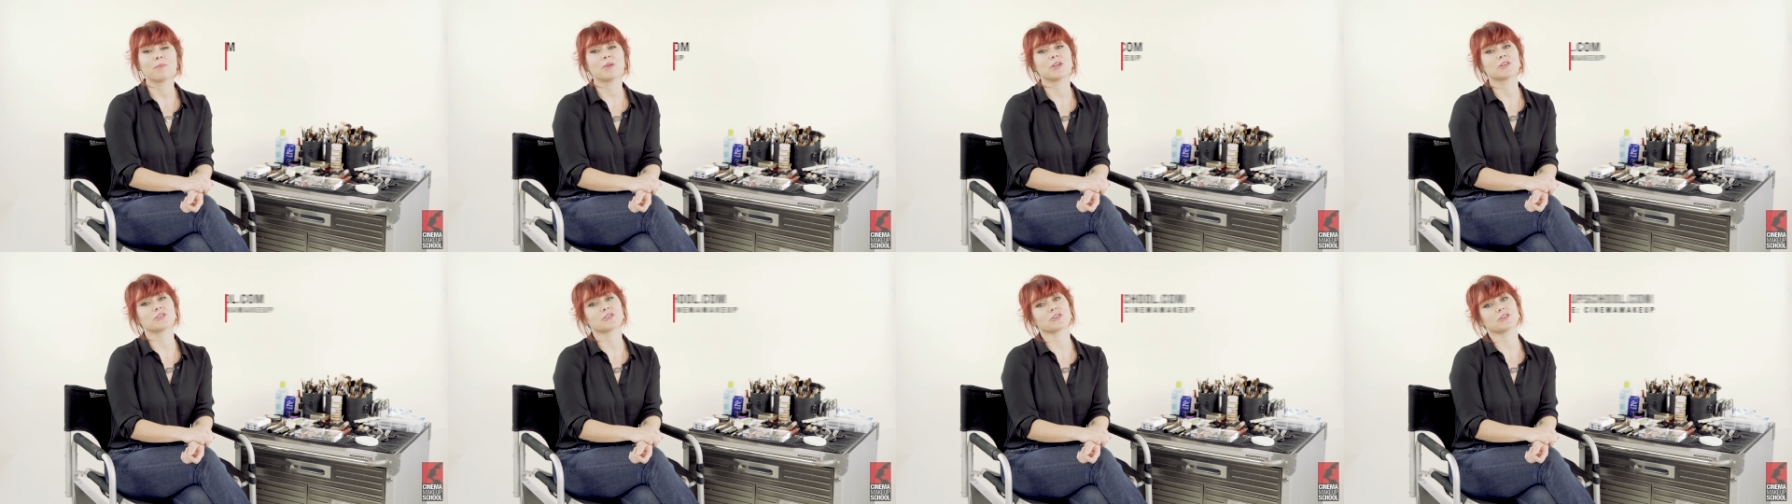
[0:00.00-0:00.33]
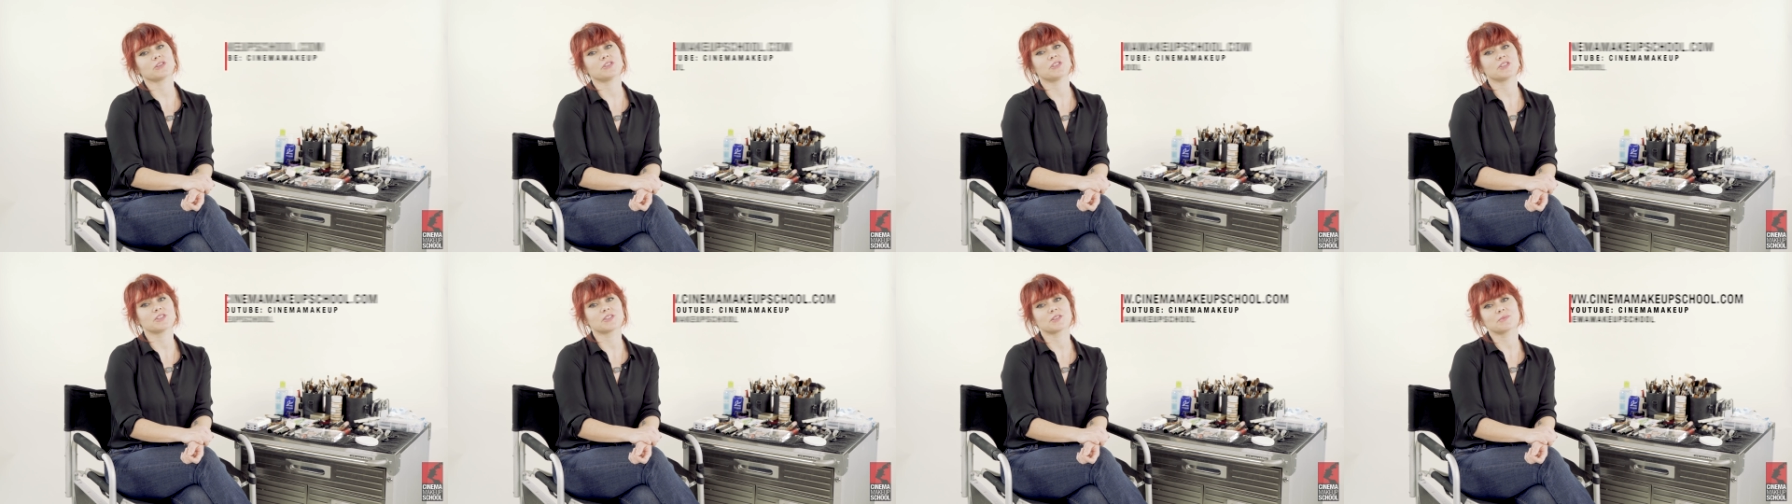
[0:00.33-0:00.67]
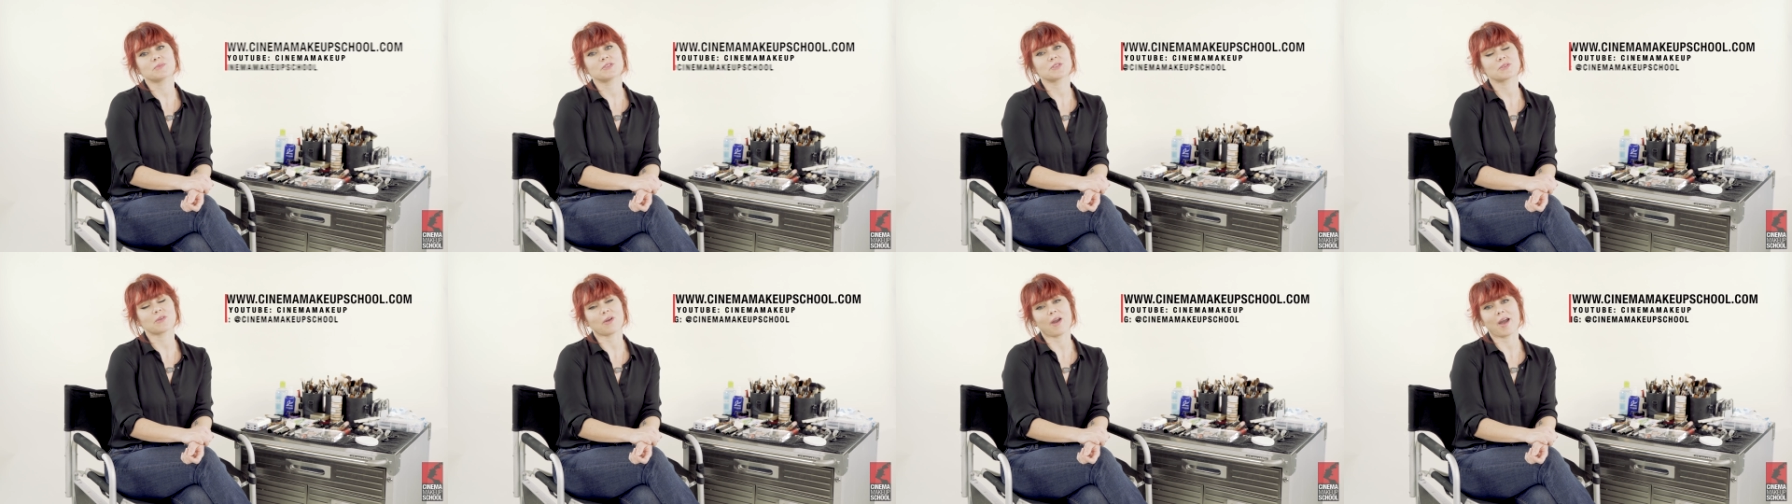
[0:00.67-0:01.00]
and make sure to
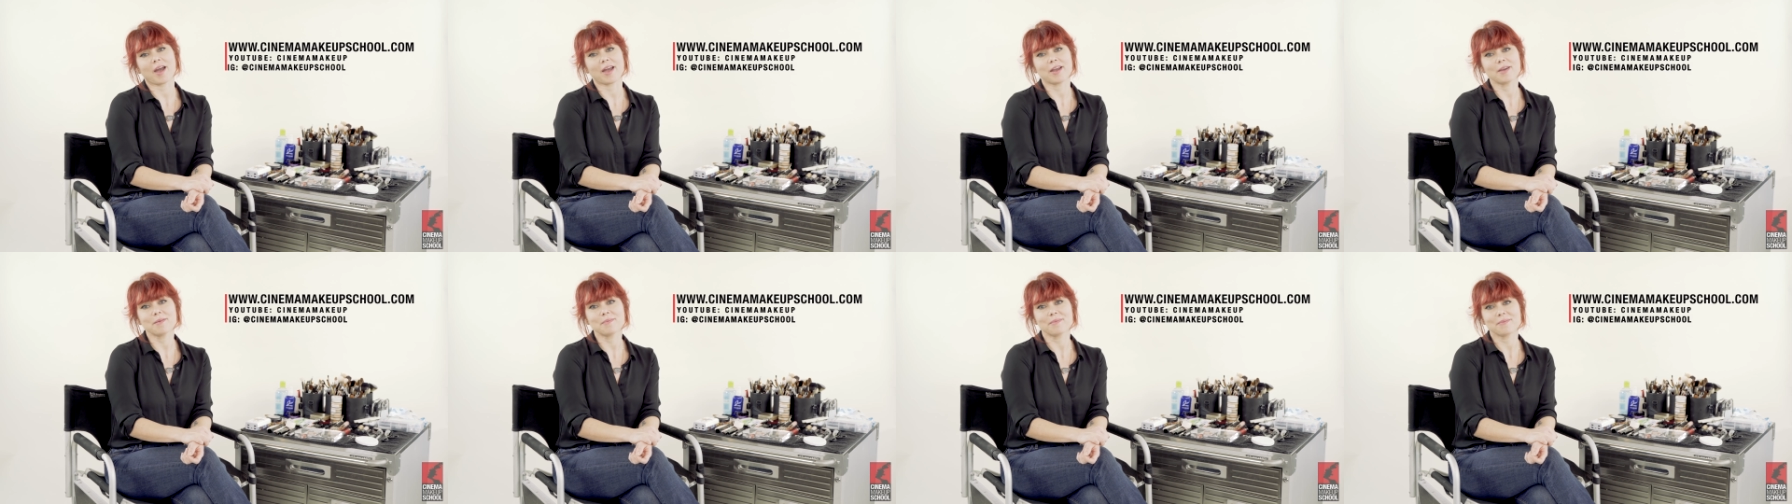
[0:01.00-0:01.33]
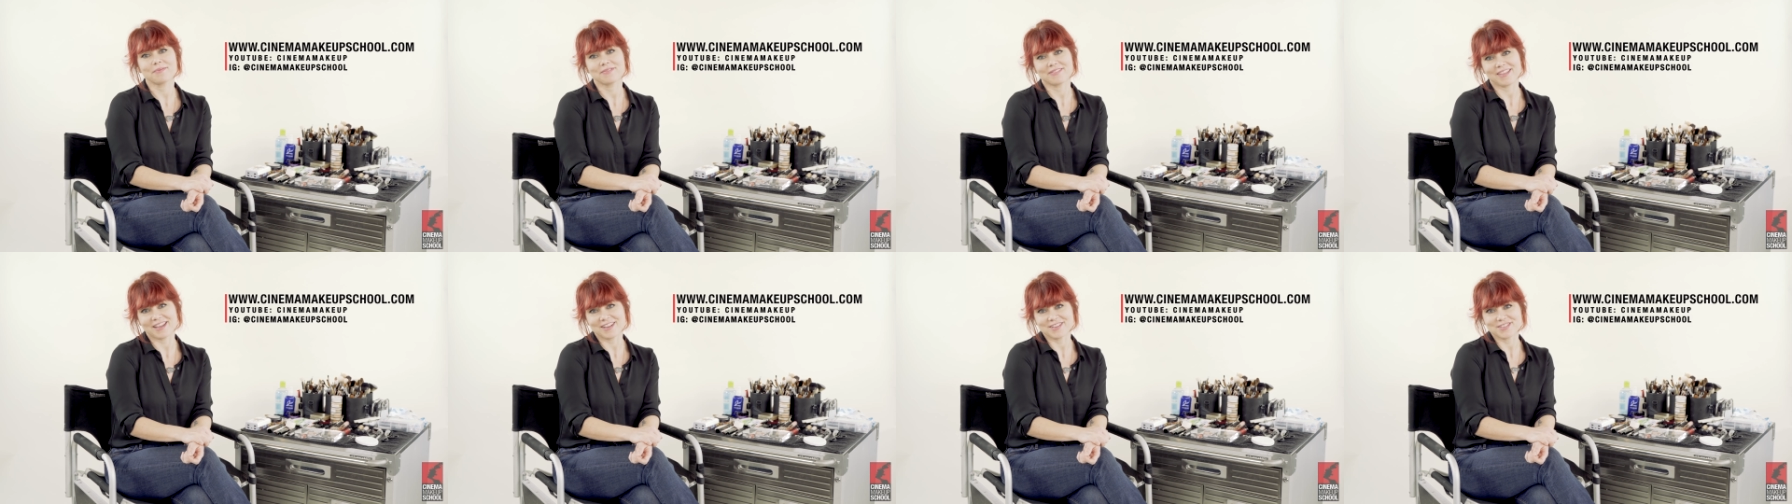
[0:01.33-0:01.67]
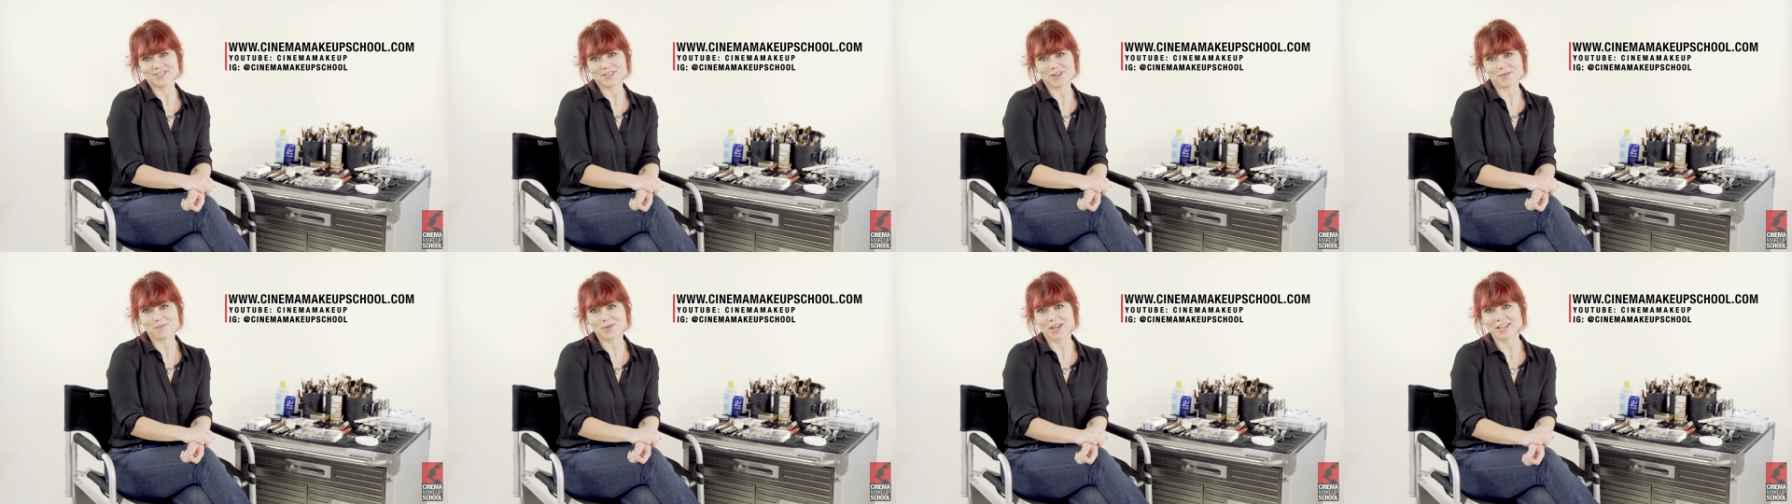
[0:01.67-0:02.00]
subscribe. Thanks
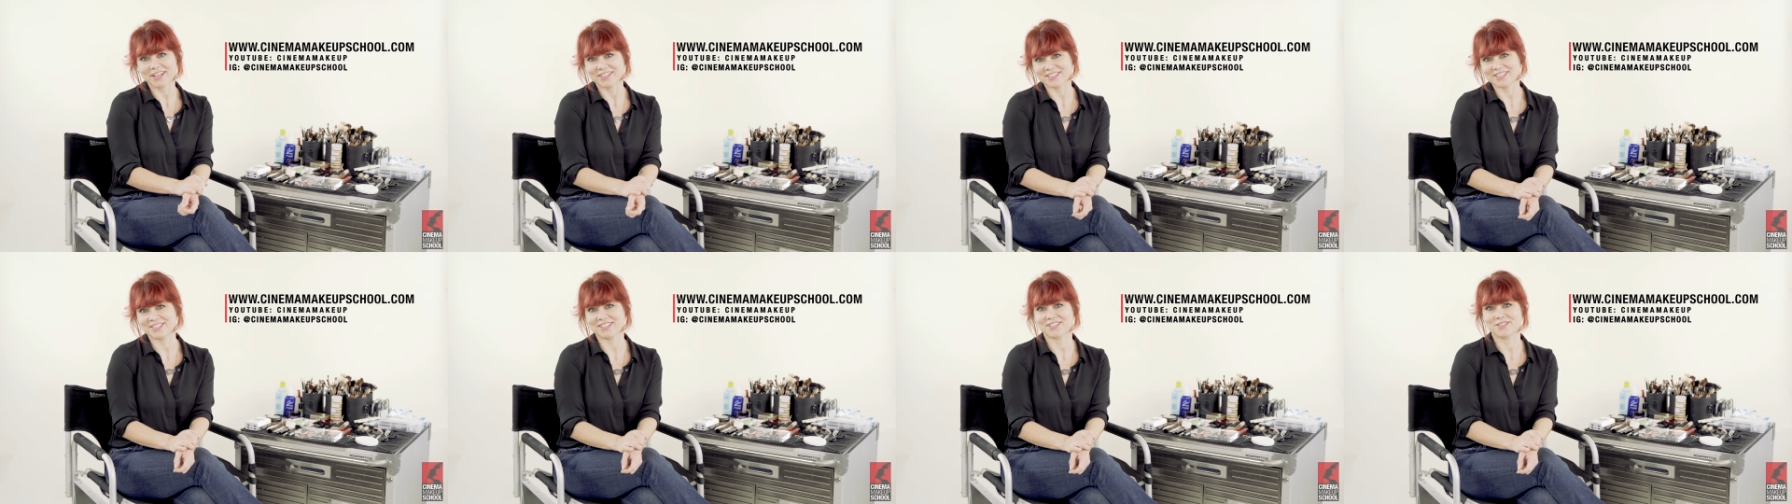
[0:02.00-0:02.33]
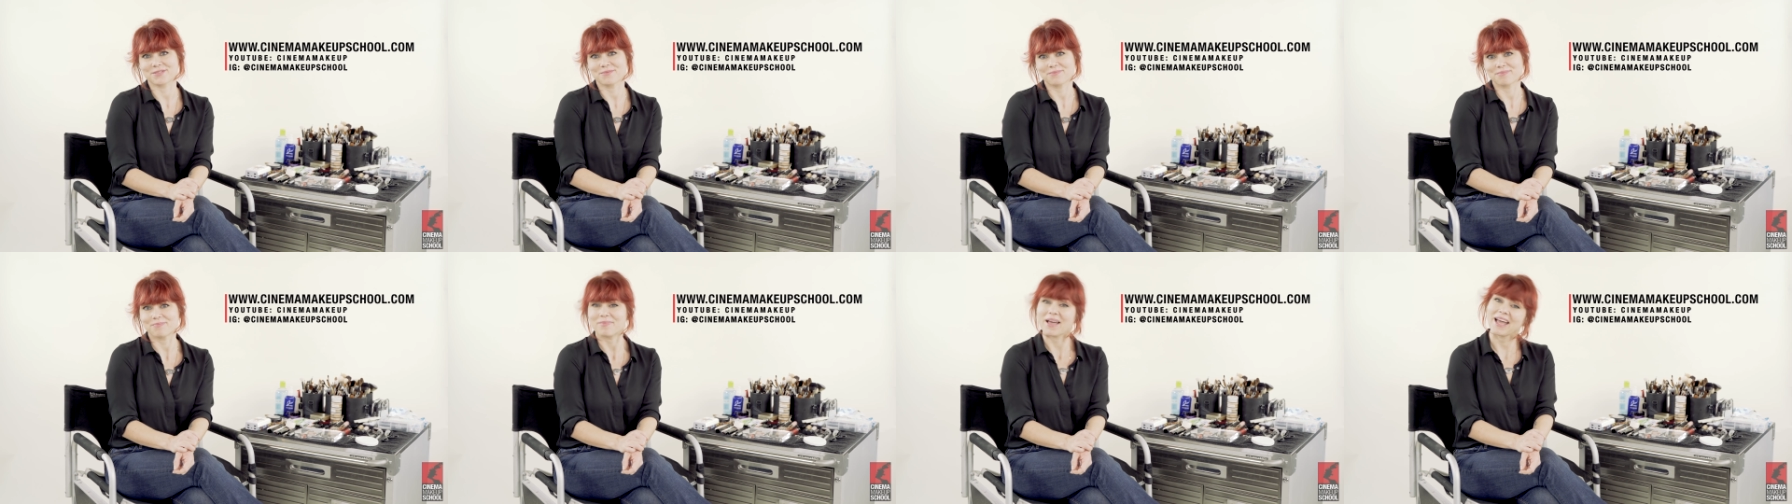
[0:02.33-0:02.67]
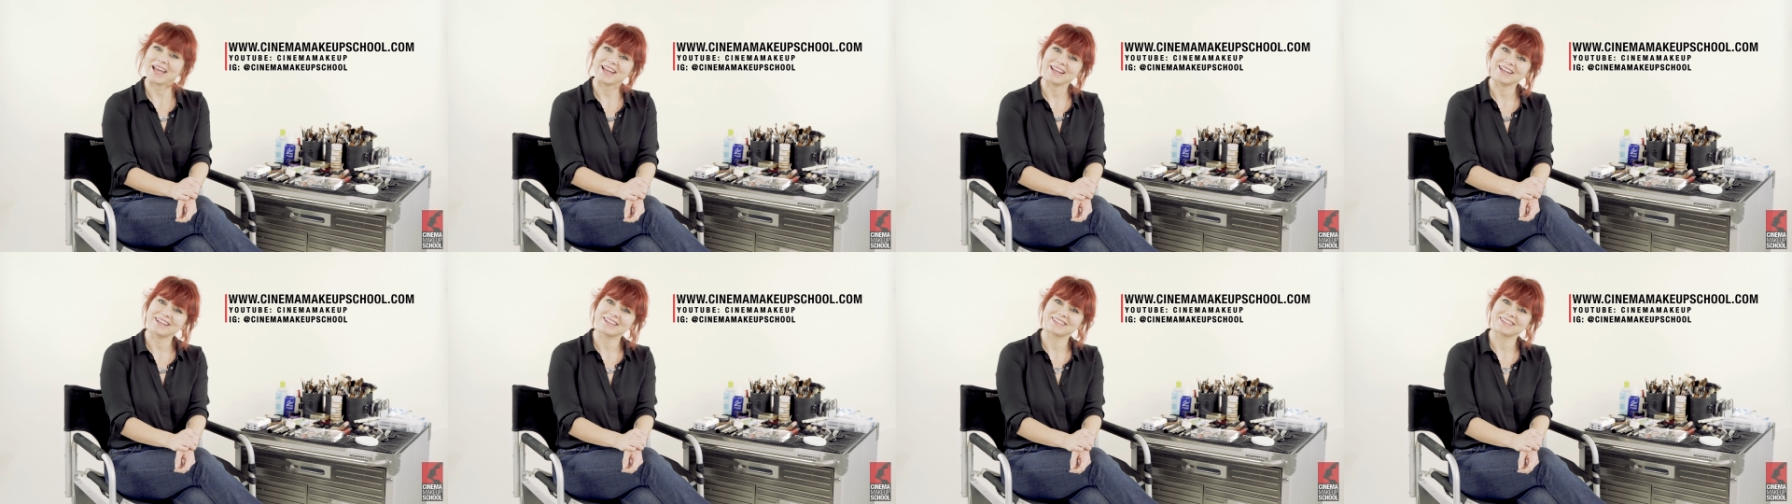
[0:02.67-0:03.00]
so much. Bye.